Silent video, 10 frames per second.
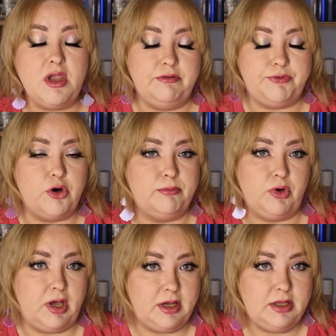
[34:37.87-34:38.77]

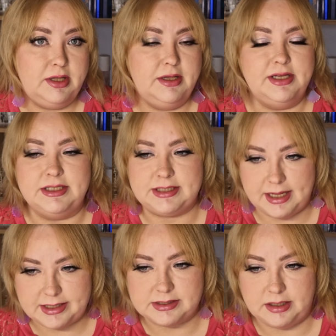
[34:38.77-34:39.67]
formula is
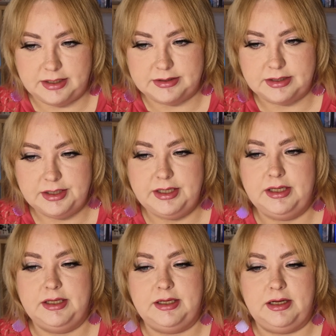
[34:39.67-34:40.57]
excellent,
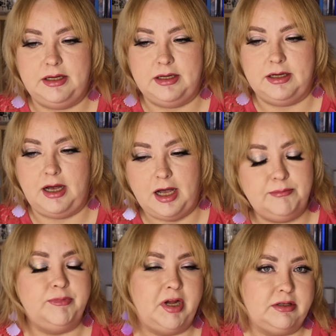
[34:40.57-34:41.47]

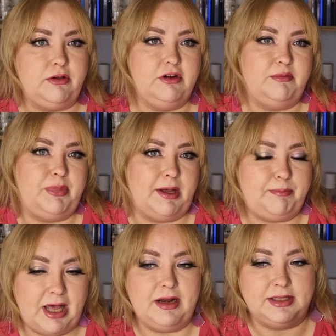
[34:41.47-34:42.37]
I'm not gonna buy
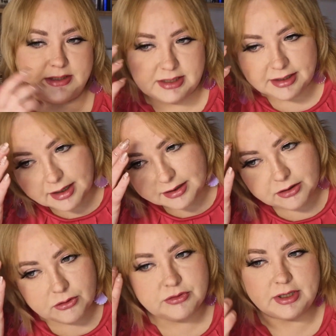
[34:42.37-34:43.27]
palettes that I
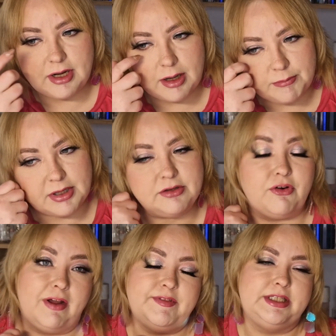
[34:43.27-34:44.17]
know that I'm not
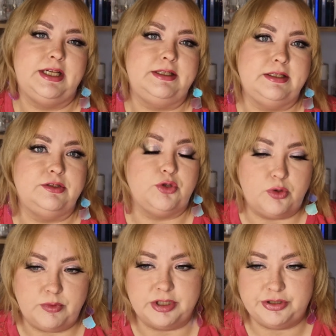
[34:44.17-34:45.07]
gravitating
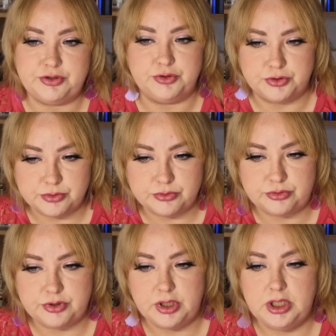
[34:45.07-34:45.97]
towards to
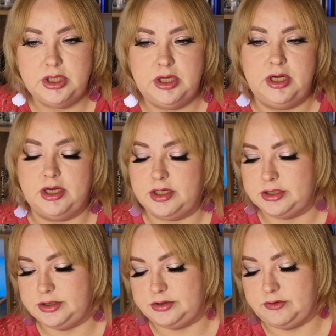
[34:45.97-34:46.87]
use.
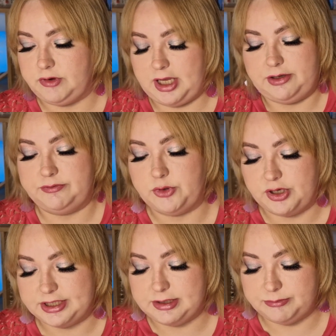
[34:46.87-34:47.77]
So like for
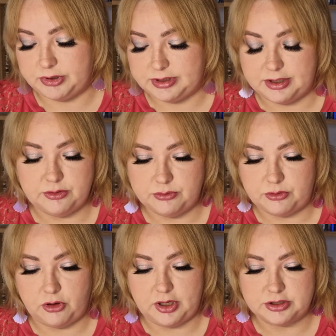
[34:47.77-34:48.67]
example the new
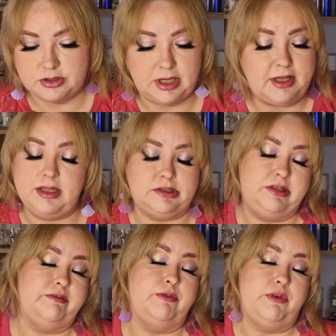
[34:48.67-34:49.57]
collection, I can't
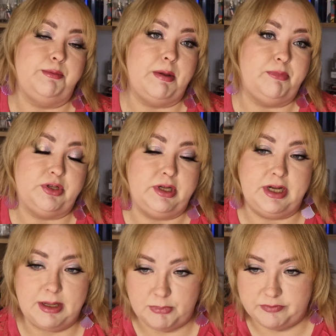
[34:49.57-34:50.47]
even remember the
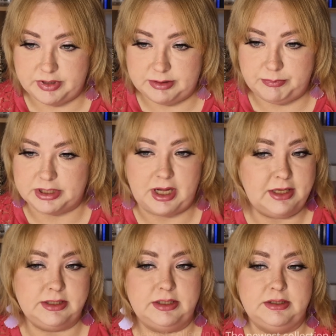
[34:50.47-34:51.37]
name of it, but
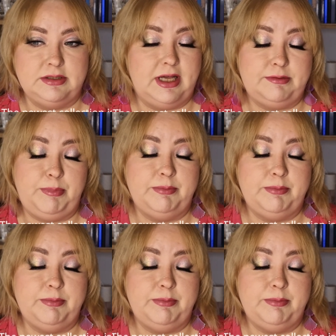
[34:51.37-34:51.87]
that